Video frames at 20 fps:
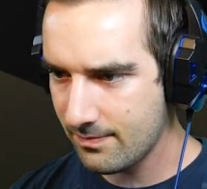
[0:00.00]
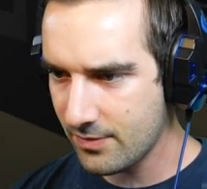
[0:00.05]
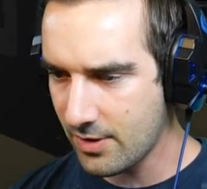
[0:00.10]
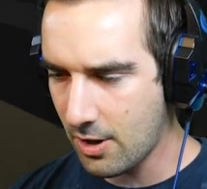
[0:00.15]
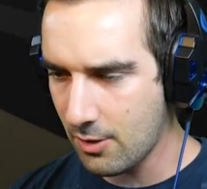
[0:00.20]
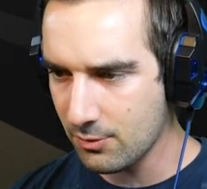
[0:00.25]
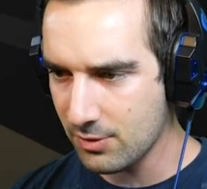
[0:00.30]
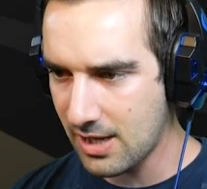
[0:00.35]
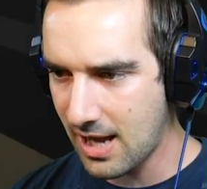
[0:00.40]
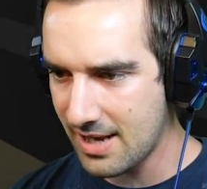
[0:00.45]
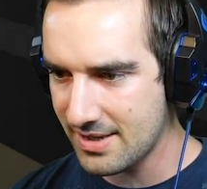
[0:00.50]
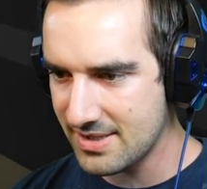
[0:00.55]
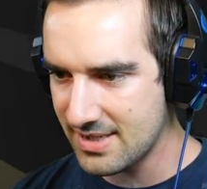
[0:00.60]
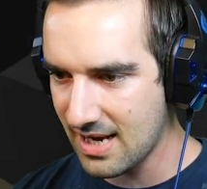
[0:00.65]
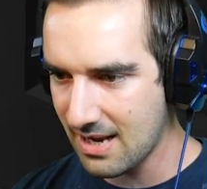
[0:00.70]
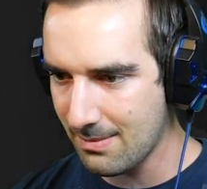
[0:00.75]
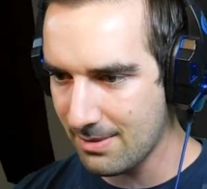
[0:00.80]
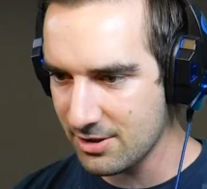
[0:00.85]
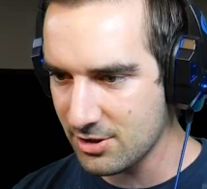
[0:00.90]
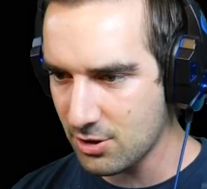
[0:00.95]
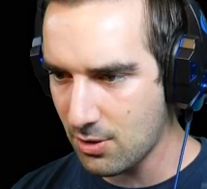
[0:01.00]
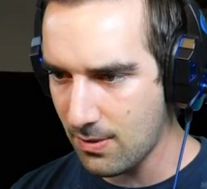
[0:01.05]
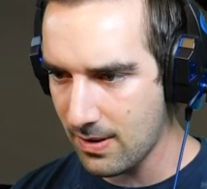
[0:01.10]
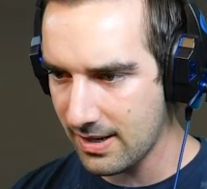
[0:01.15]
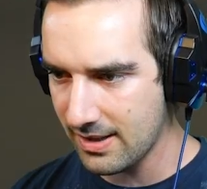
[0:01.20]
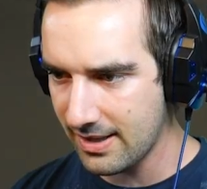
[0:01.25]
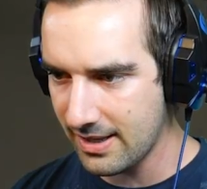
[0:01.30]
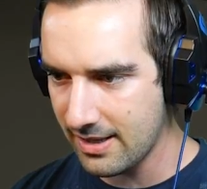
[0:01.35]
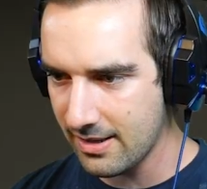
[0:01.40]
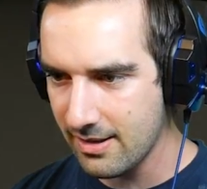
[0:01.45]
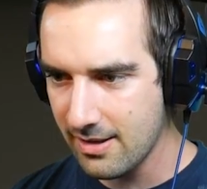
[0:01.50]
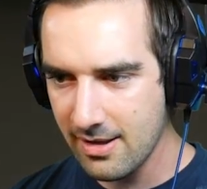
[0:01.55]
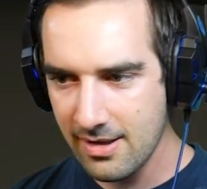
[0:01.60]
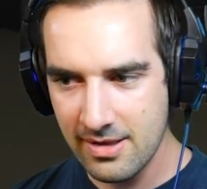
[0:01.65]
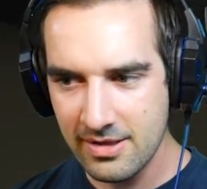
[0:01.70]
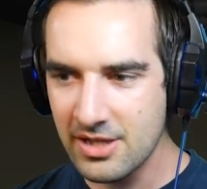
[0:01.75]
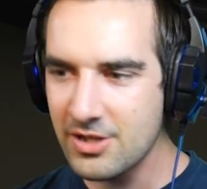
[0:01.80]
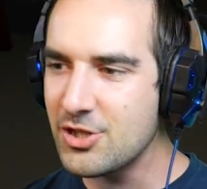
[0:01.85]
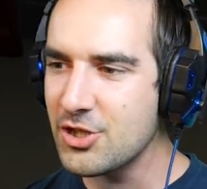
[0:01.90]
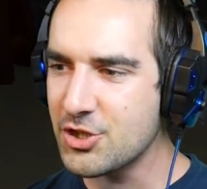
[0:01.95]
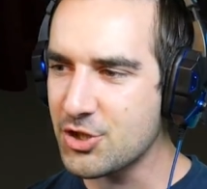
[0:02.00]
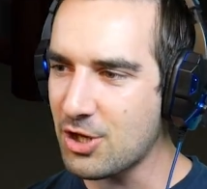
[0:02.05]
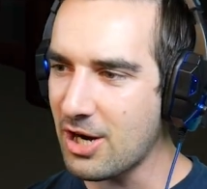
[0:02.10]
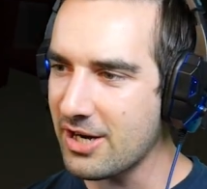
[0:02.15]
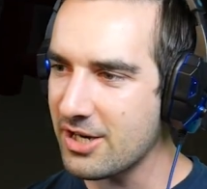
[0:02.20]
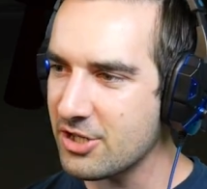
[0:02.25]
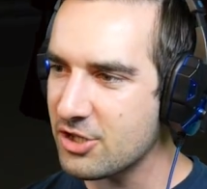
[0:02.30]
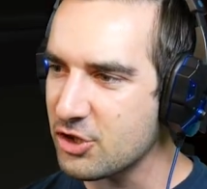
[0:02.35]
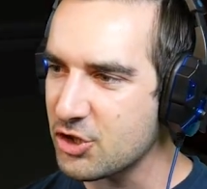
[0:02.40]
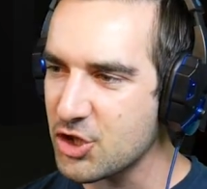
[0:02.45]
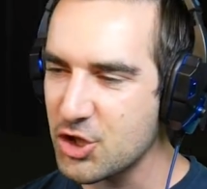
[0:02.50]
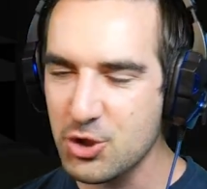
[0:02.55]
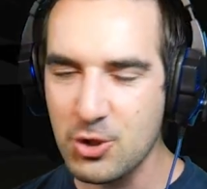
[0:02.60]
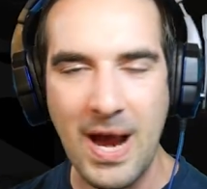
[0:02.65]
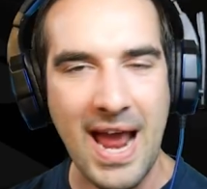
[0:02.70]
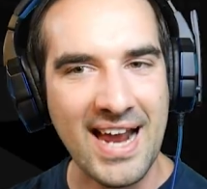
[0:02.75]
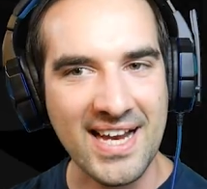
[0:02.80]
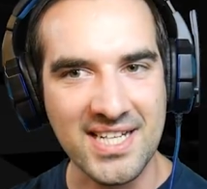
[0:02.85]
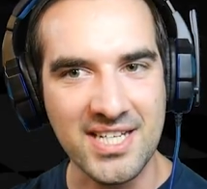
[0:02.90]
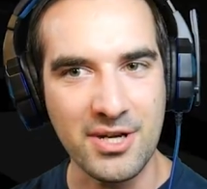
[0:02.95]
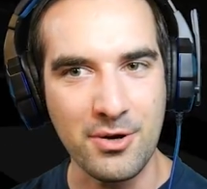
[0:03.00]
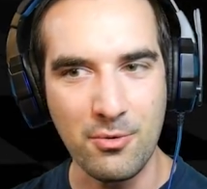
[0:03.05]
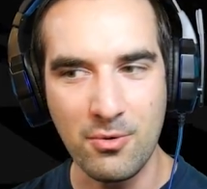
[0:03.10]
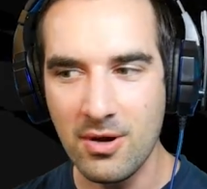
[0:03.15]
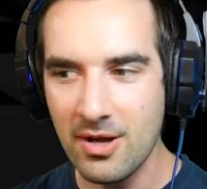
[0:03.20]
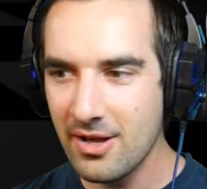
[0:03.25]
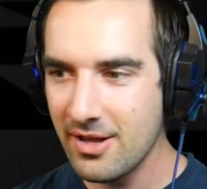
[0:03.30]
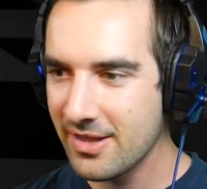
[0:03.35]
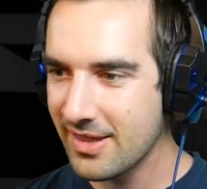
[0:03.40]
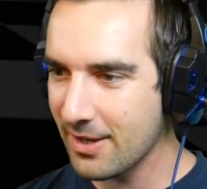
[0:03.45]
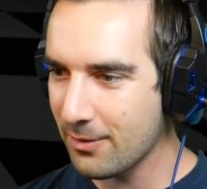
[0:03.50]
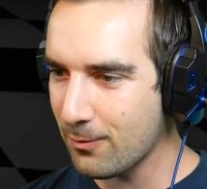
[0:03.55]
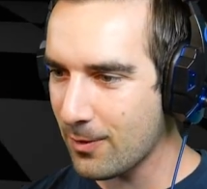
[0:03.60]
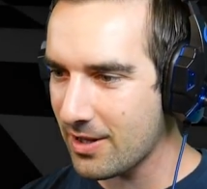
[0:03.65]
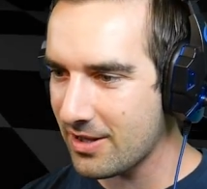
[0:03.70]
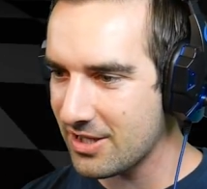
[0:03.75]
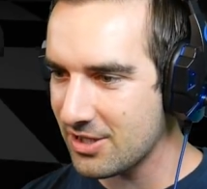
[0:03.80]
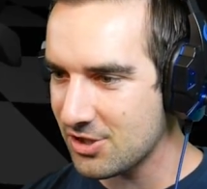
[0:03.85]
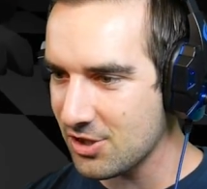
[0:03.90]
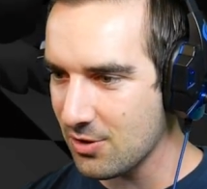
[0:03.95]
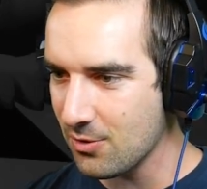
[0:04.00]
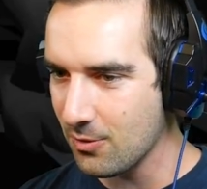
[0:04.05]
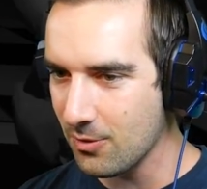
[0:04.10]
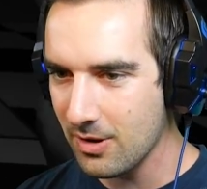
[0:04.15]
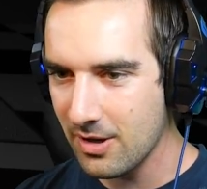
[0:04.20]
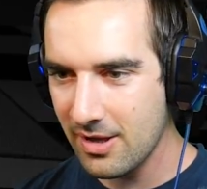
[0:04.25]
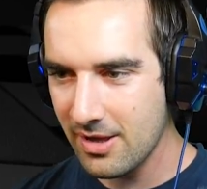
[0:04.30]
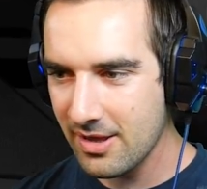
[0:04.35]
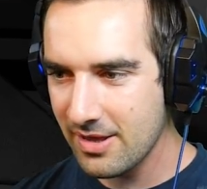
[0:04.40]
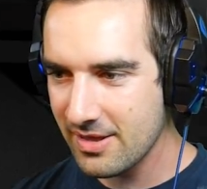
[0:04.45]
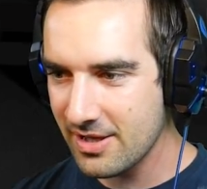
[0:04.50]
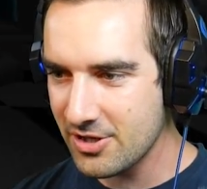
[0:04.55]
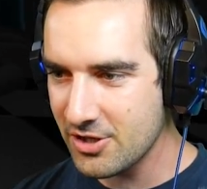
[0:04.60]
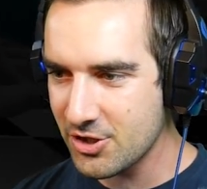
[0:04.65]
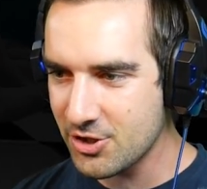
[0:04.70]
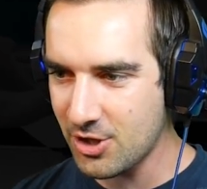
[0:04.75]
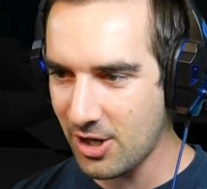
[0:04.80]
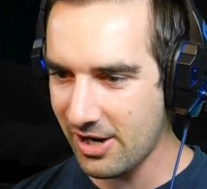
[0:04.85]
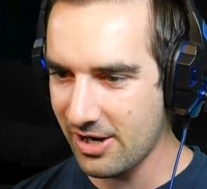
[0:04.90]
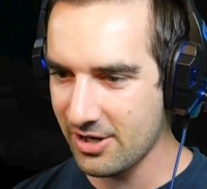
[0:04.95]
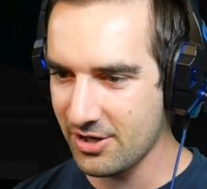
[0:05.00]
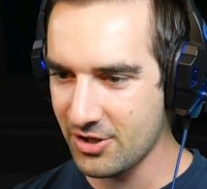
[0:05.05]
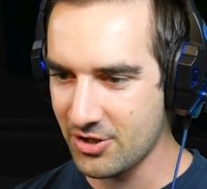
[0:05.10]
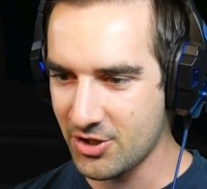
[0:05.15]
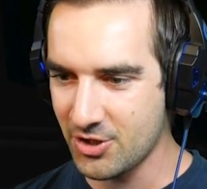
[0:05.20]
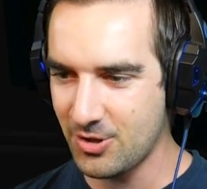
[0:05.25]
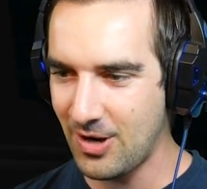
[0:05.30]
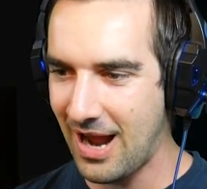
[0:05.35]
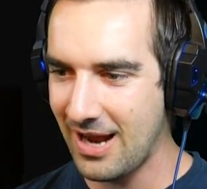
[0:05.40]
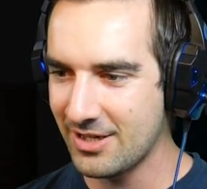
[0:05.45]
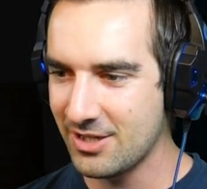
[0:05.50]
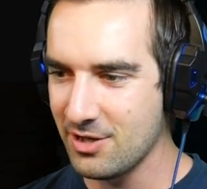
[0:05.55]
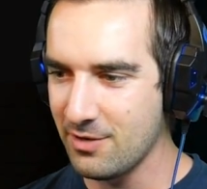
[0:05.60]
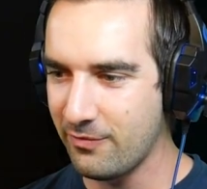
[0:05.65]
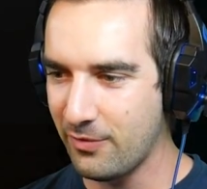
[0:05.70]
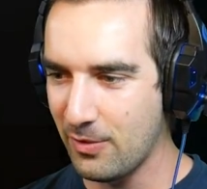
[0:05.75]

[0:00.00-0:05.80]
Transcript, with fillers: Oh, god damn it, toilet. They just try to distract you. They really do. They just try to distract you